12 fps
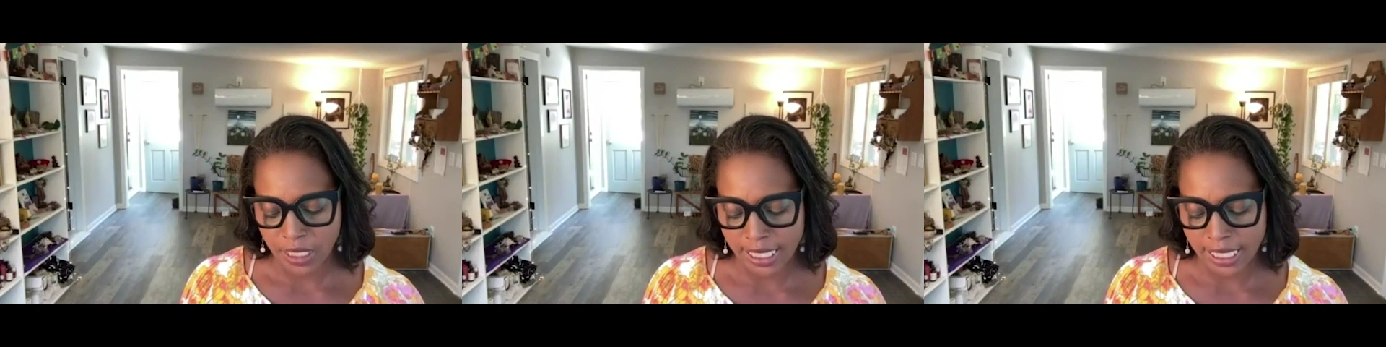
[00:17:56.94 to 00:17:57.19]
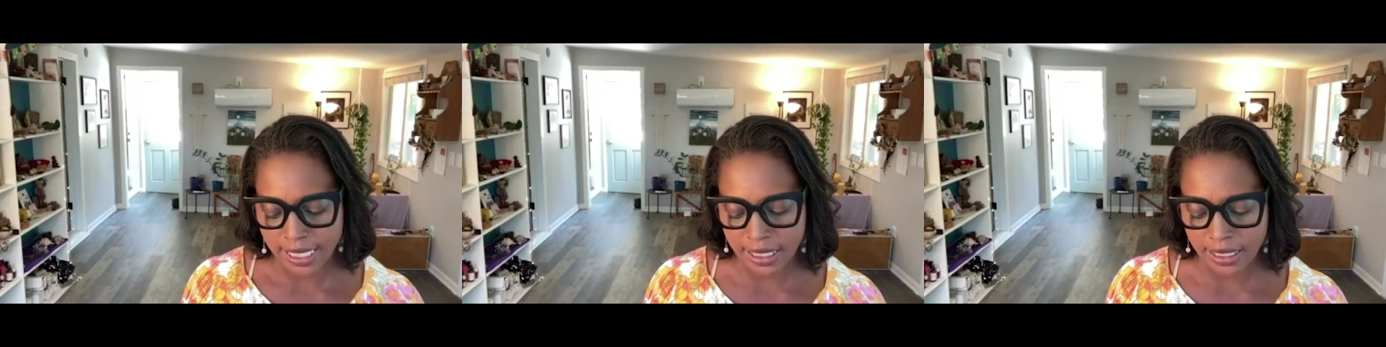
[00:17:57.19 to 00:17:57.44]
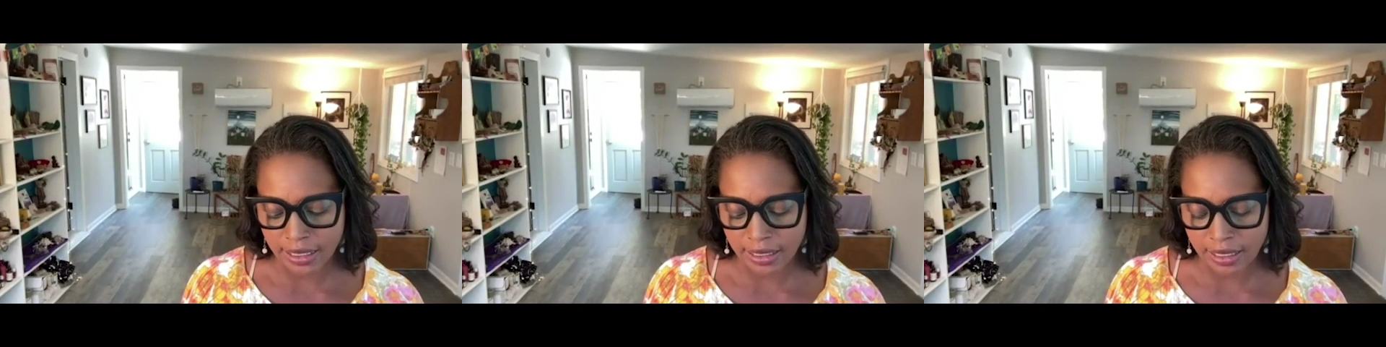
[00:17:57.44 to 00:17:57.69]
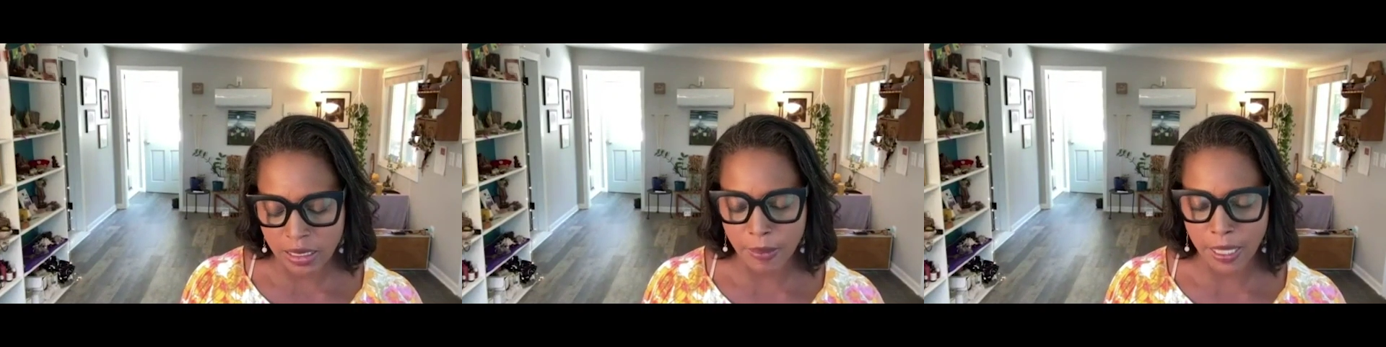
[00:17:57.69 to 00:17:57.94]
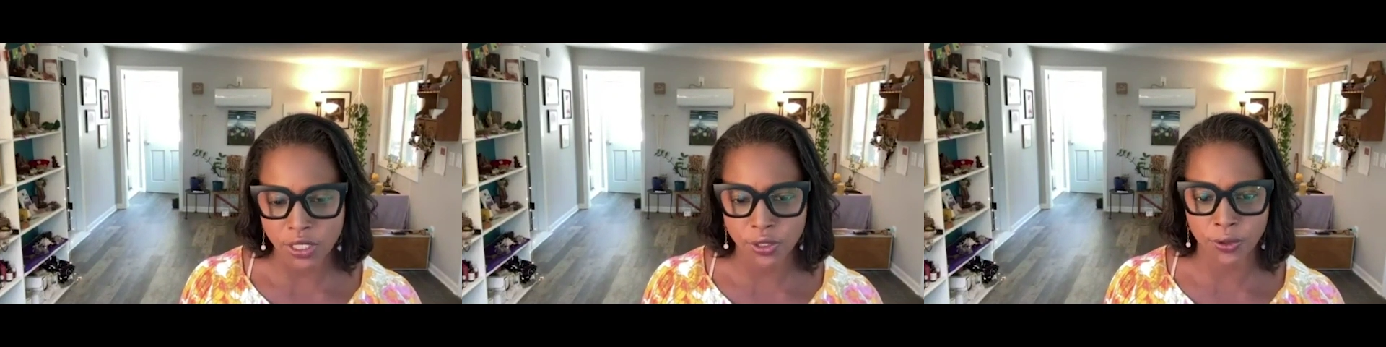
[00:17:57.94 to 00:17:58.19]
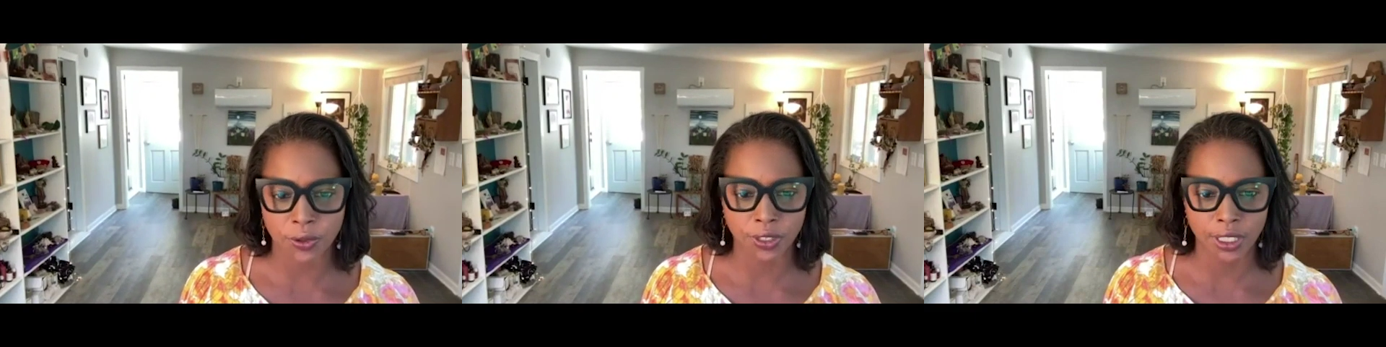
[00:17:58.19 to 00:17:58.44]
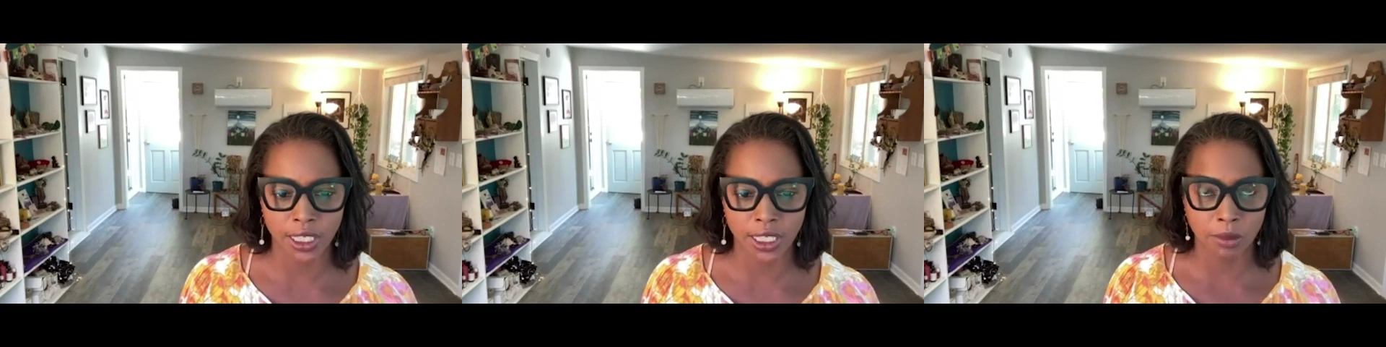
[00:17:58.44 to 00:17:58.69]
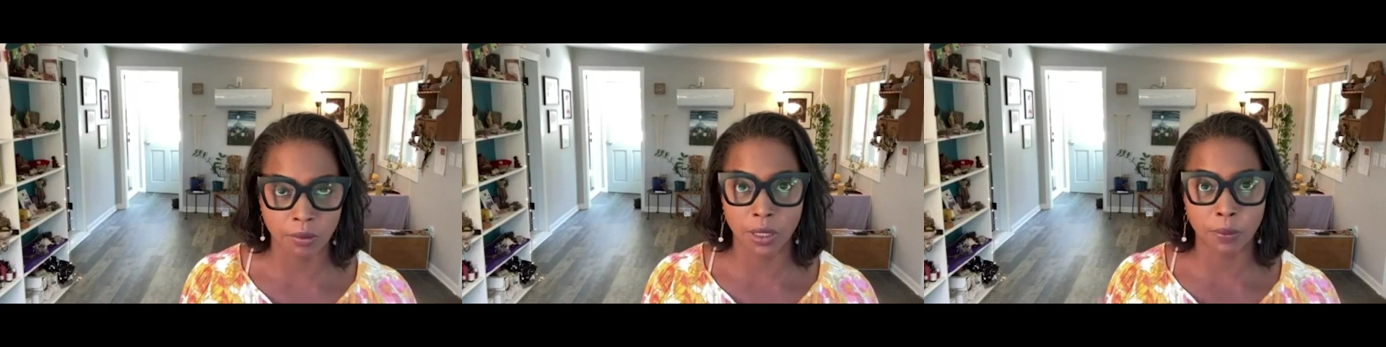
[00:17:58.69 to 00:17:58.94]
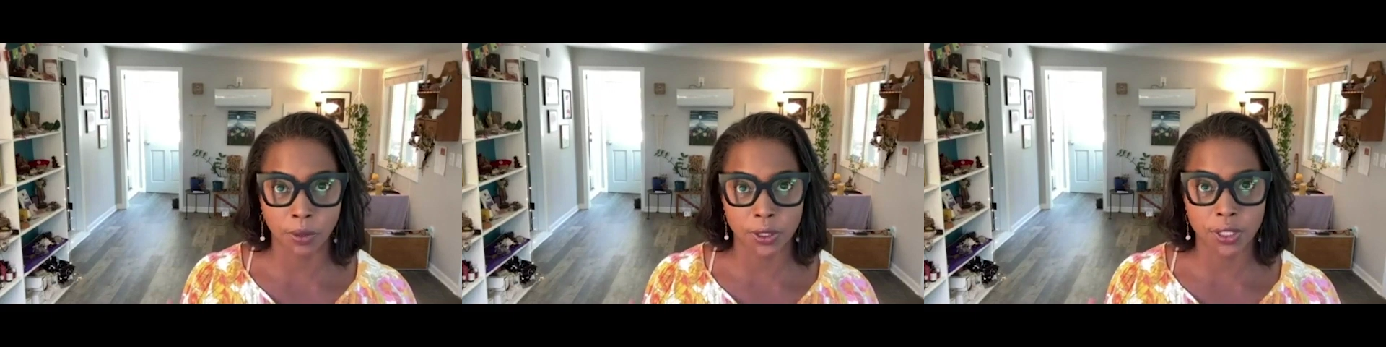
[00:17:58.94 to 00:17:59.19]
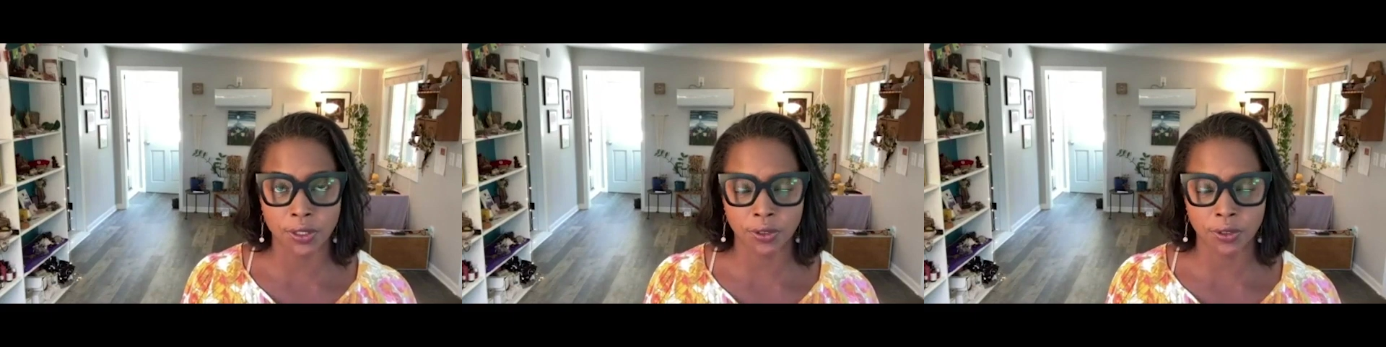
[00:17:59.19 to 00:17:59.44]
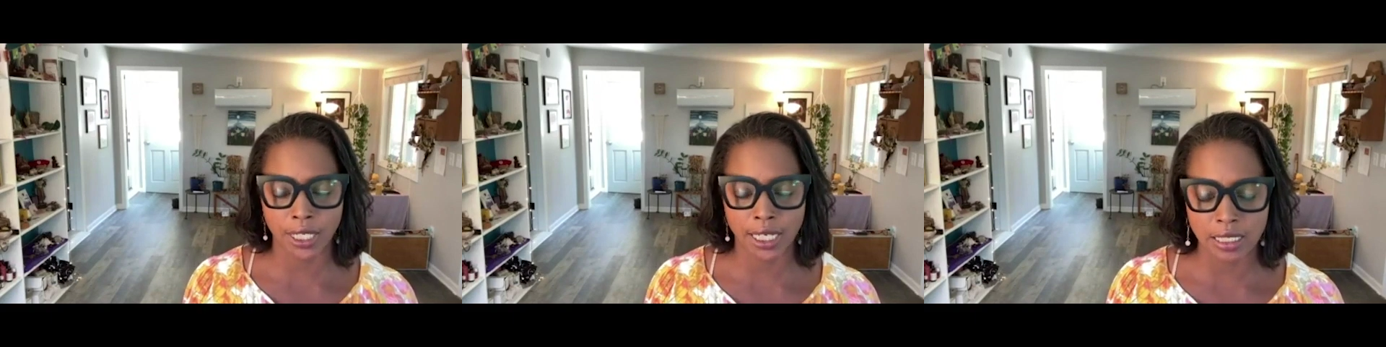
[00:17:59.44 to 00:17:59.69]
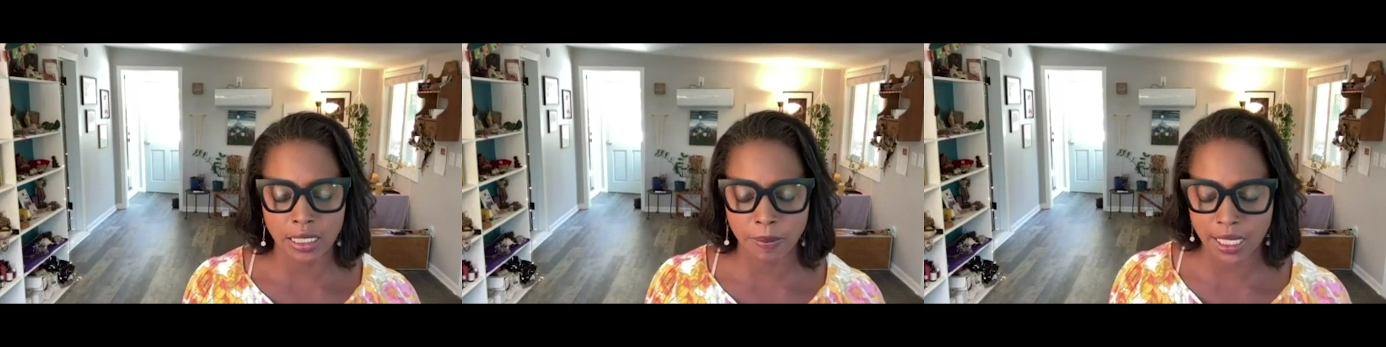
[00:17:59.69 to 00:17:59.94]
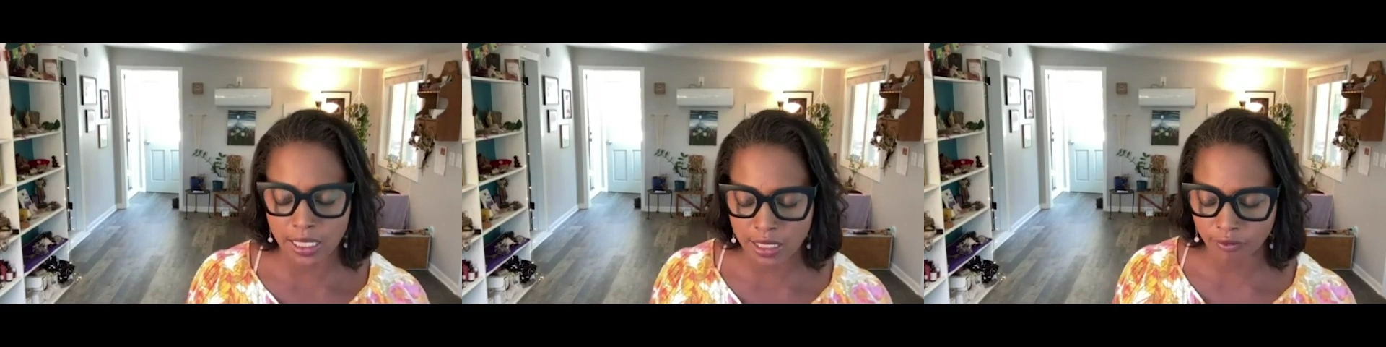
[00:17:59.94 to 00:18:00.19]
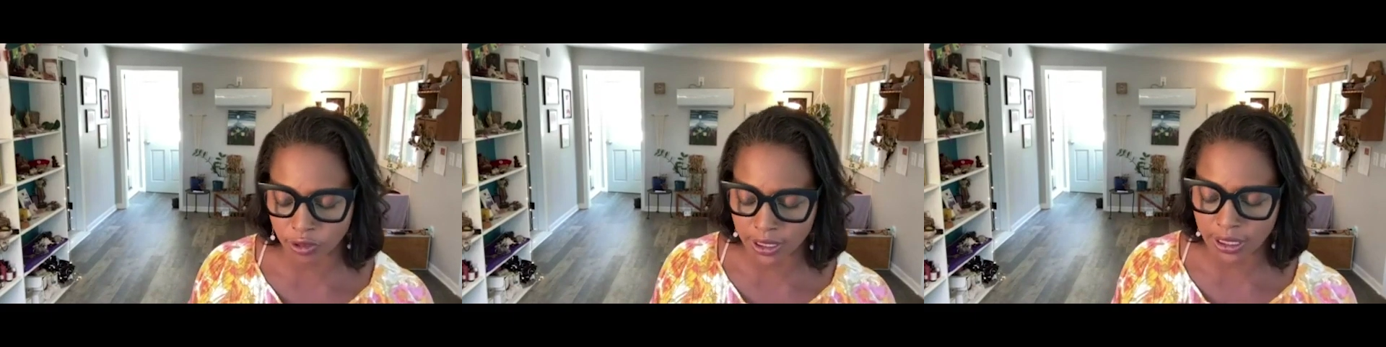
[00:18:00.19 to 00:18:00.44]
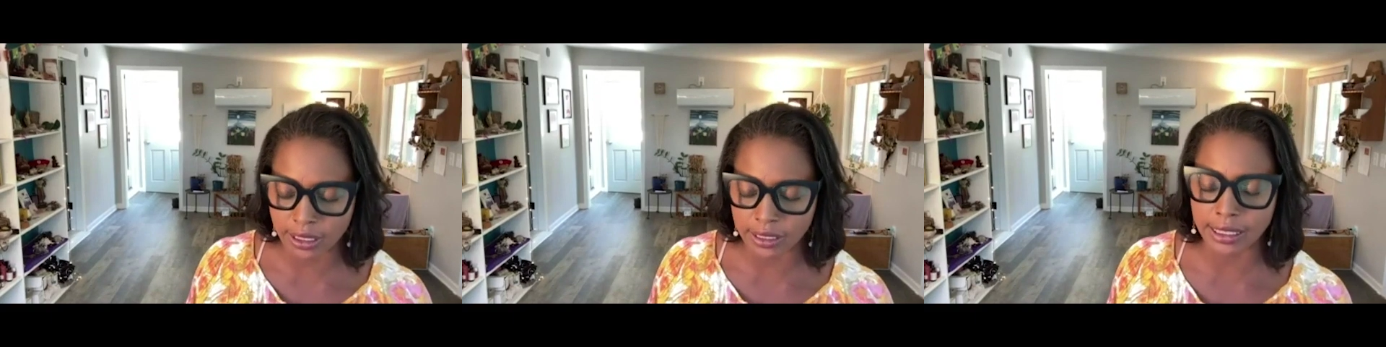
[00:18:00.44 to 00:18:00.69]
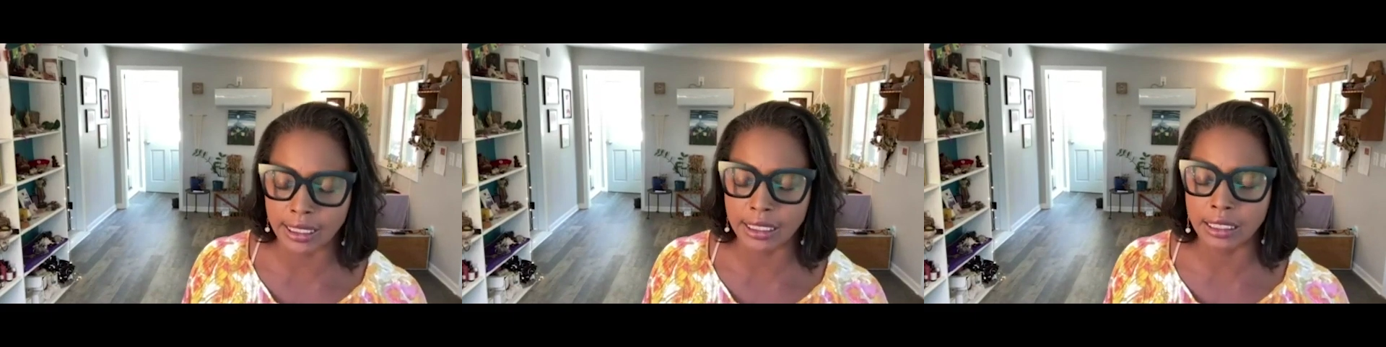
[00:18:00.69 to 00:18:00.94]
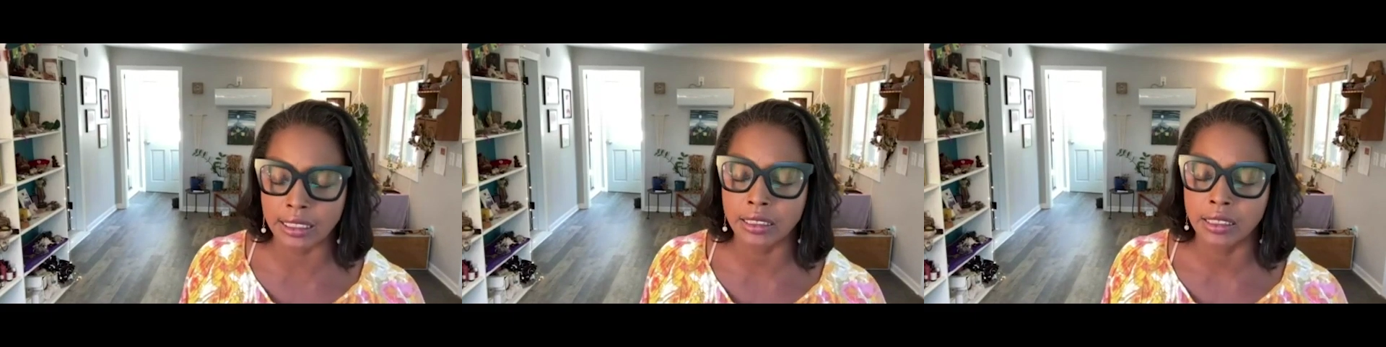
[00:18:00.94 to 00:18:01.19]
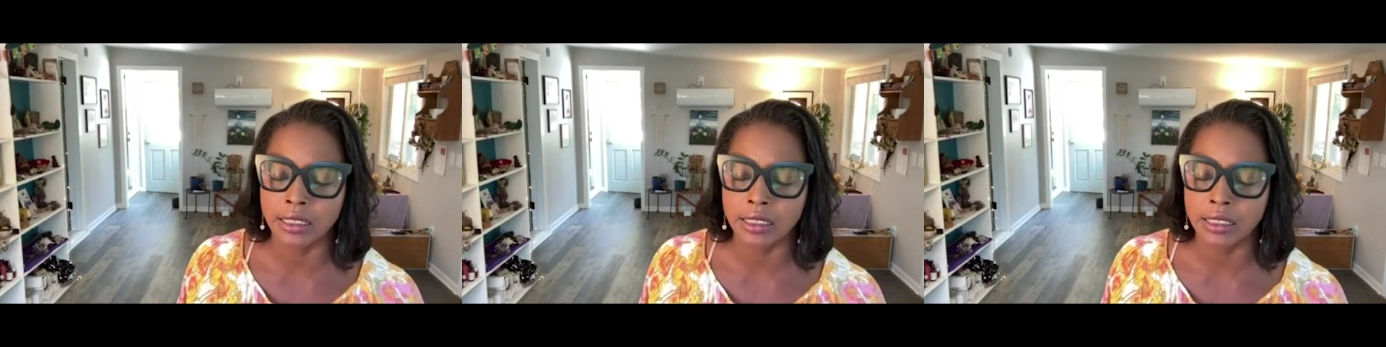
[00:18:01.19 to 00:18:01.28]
as a space who create a person who creates space for healing